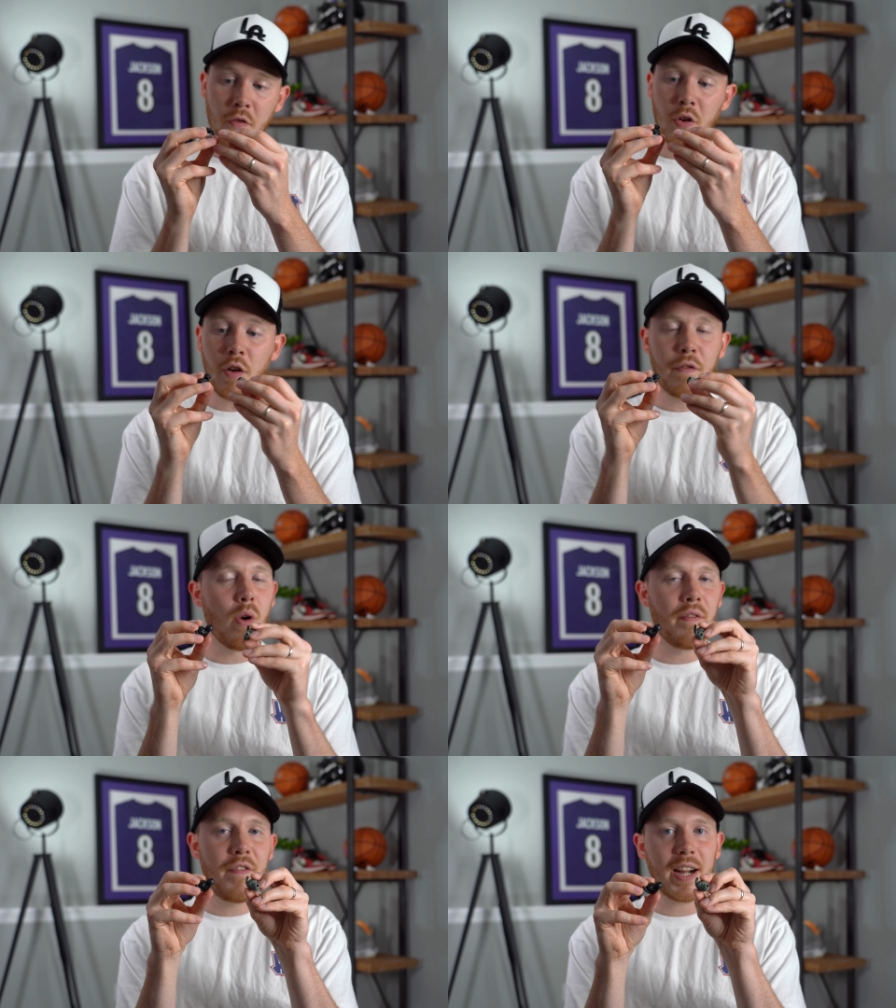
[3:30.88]
Overall
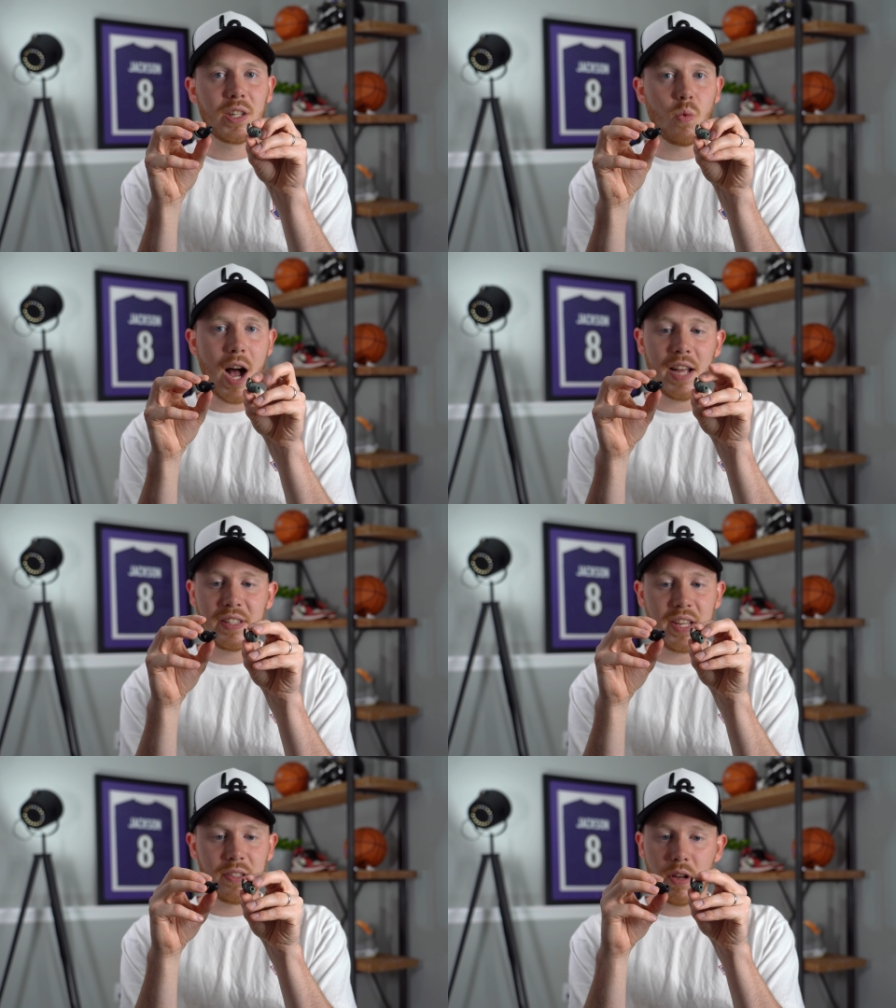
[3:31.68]
form factor wise,
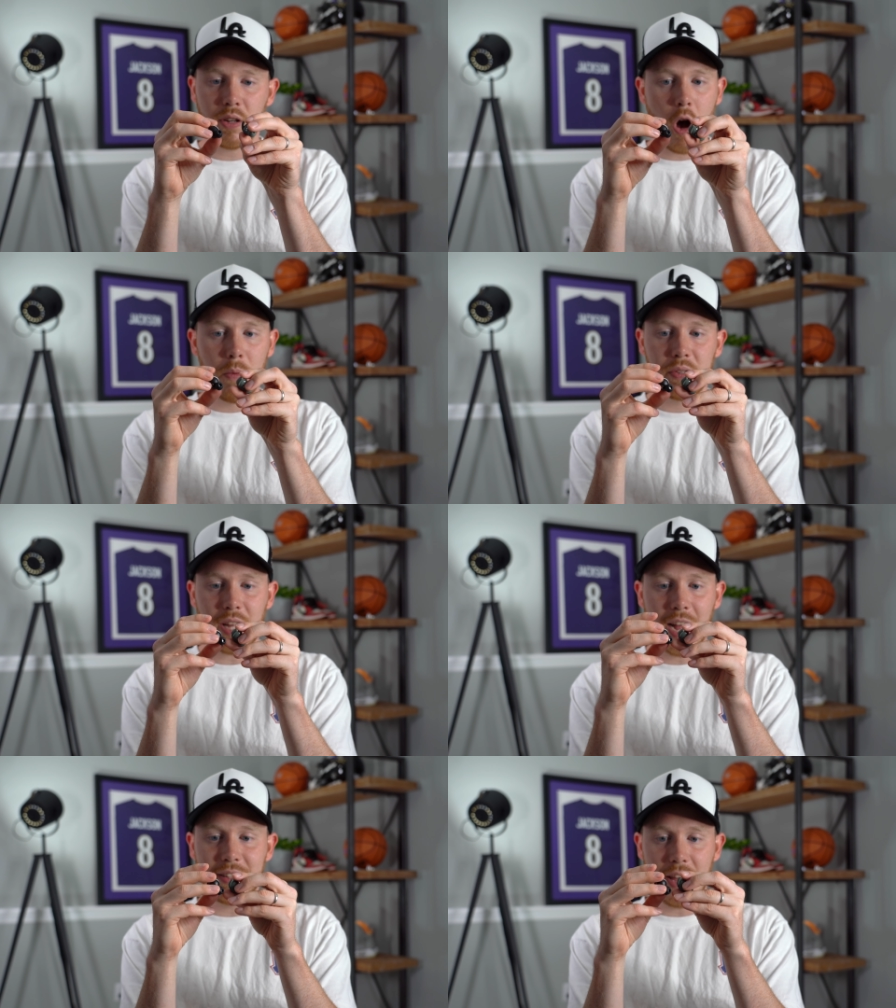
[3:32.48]
these look almost
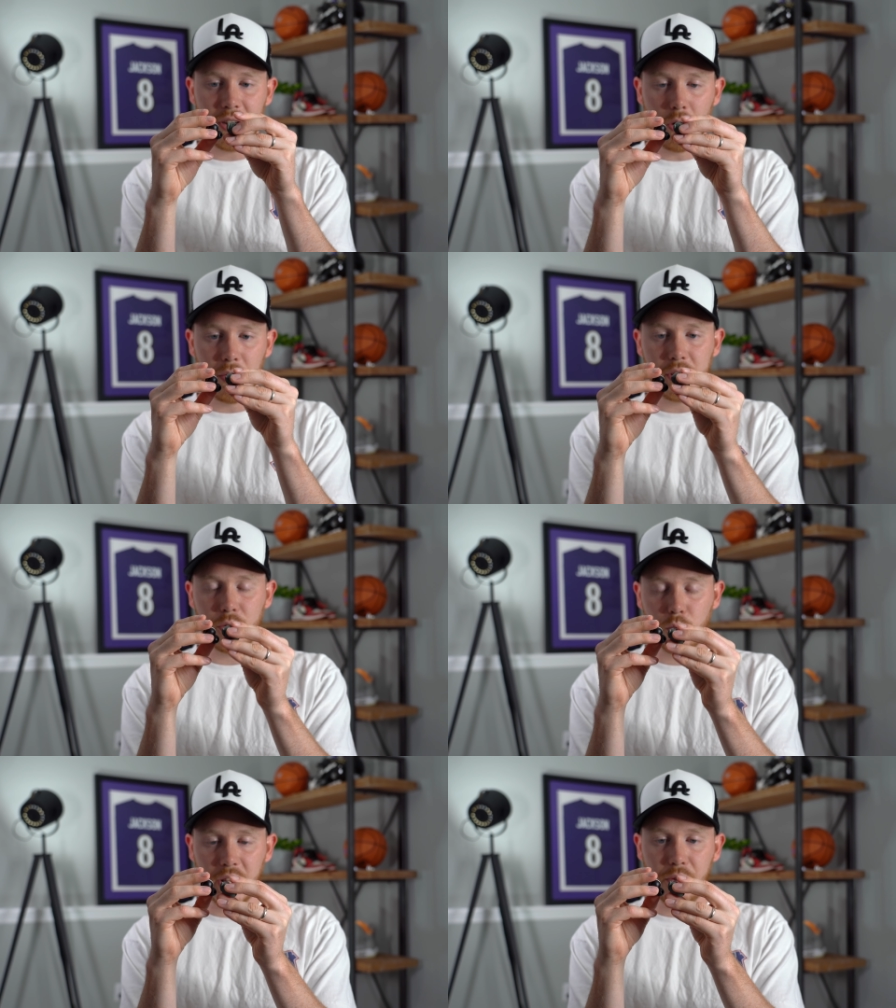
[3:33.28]
identical, which
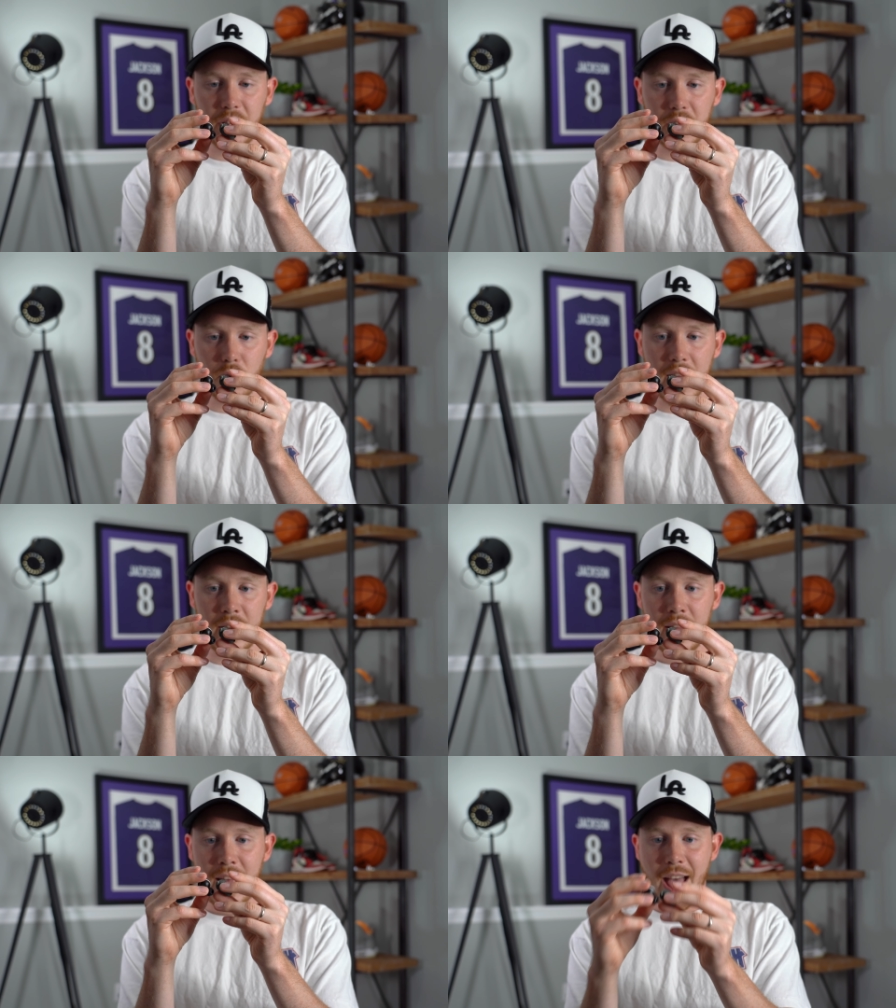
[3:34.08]
is really, really great.